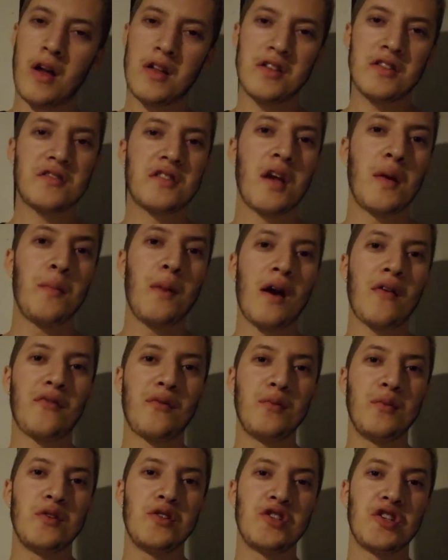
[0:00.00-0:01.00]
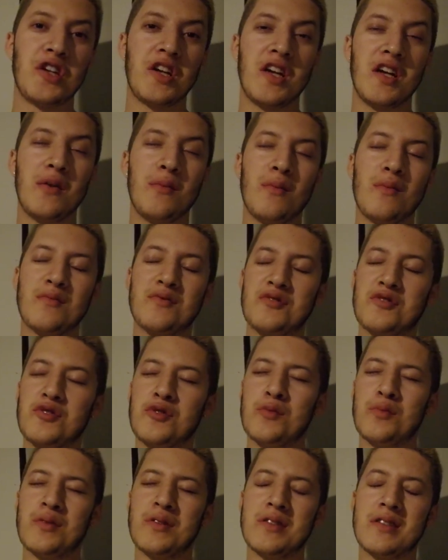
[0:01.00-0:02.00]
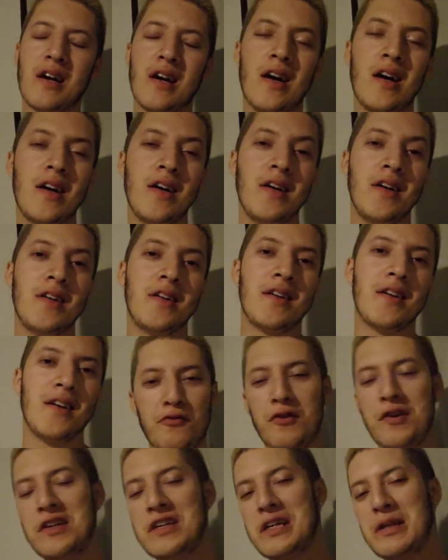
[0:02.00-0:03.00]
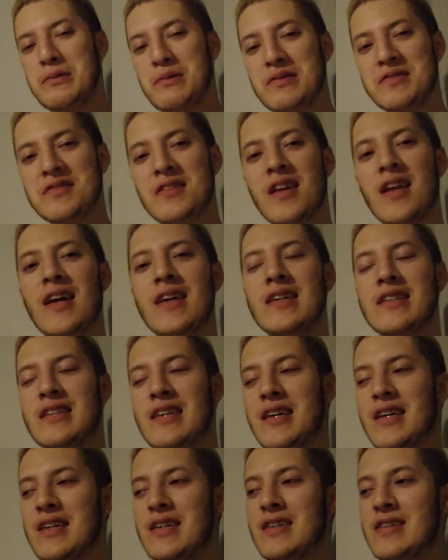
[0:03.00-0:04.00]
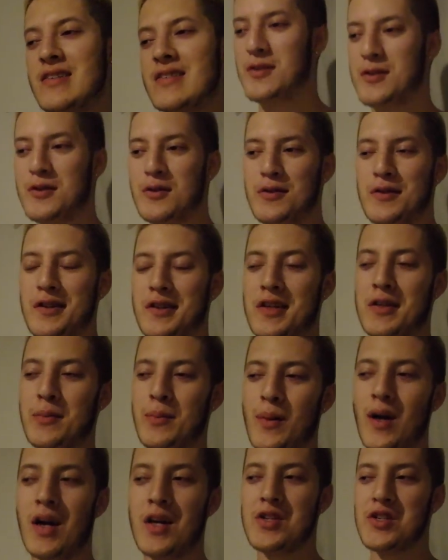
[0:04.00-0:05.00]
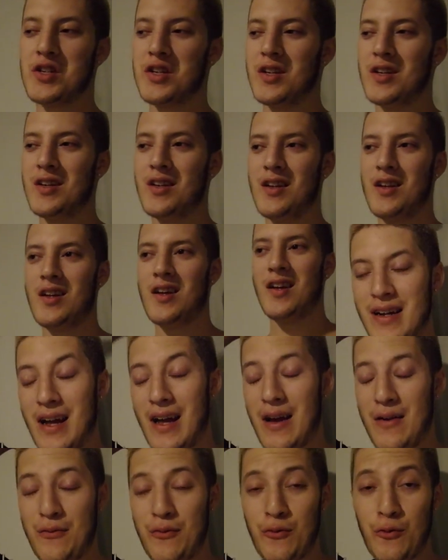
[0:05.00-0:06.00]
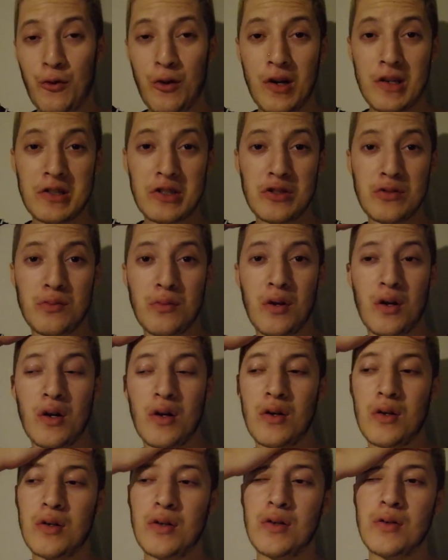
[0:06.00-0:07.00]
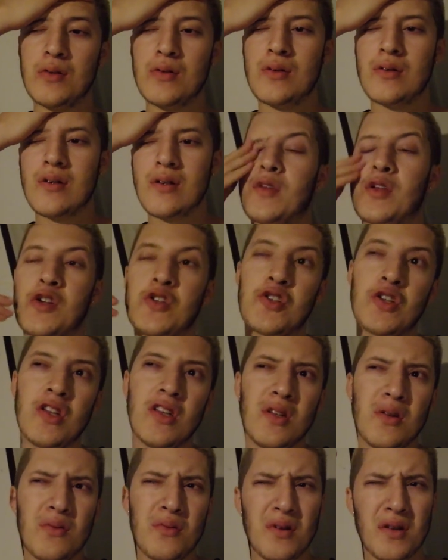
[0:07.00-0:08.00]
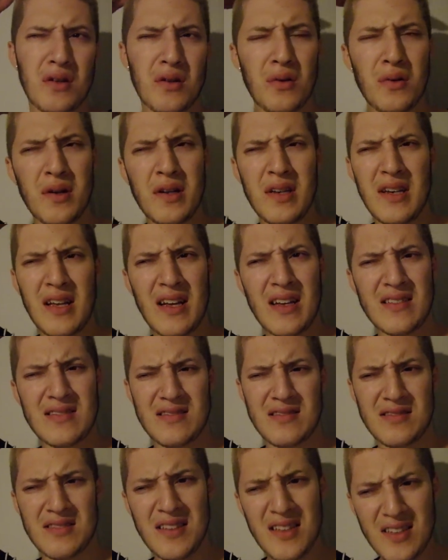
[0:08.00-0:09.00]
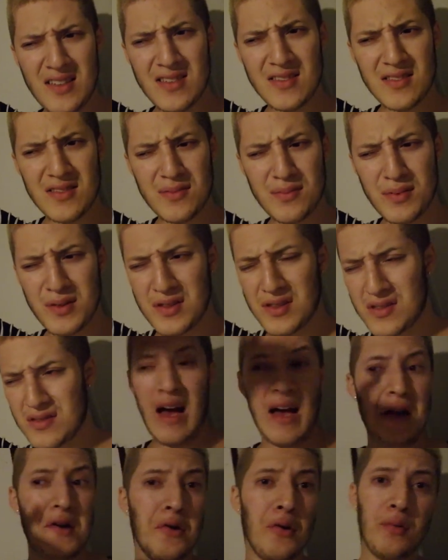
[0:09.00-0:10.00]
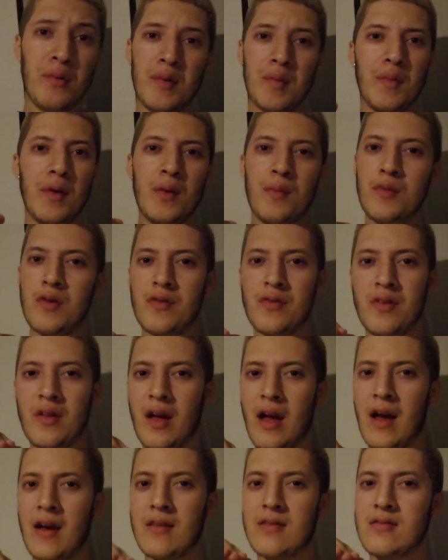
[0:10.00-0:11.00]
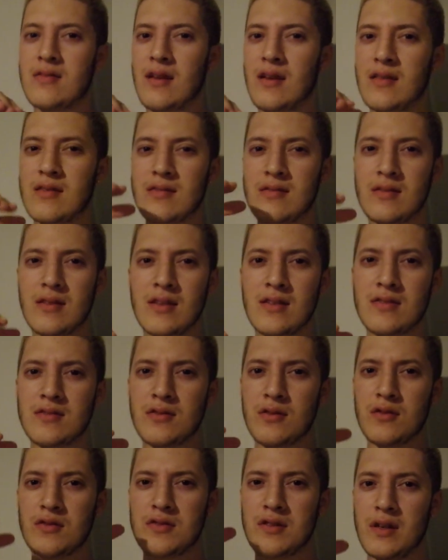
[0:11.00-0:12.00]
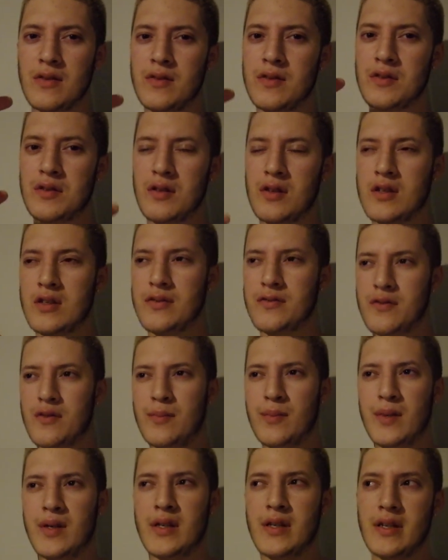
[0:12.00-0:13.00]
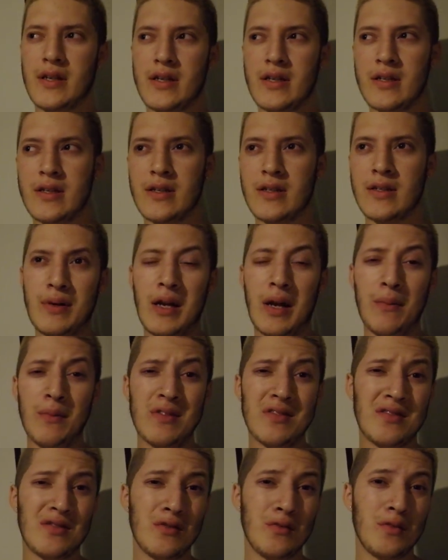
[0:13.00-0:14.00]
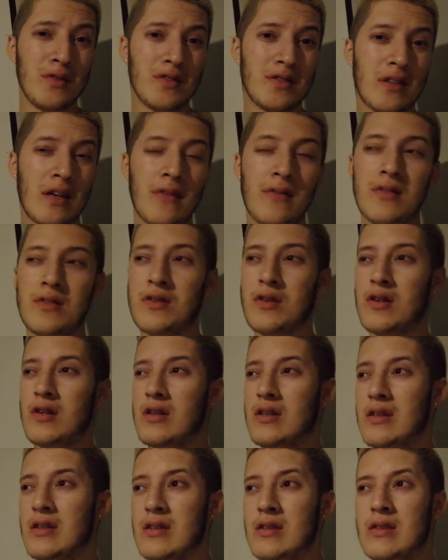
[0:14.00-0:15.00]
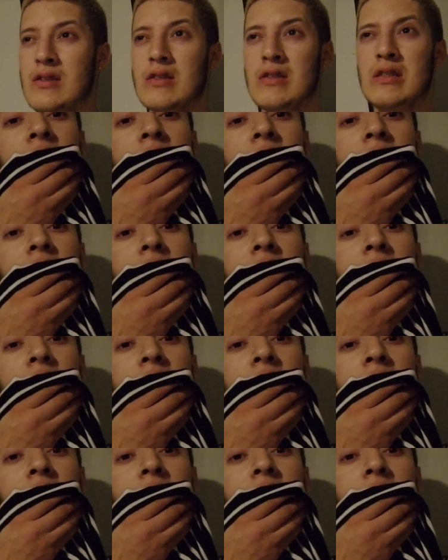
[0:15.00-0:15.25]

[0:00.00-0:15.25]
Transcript: I just came back from the gym I'm super tired Friday was leg day so you can imagine did I have work tomorrow usually we go in at 6 but I don't remember if they had said 6 or 7.30 for Monday but I'm assuming 7.30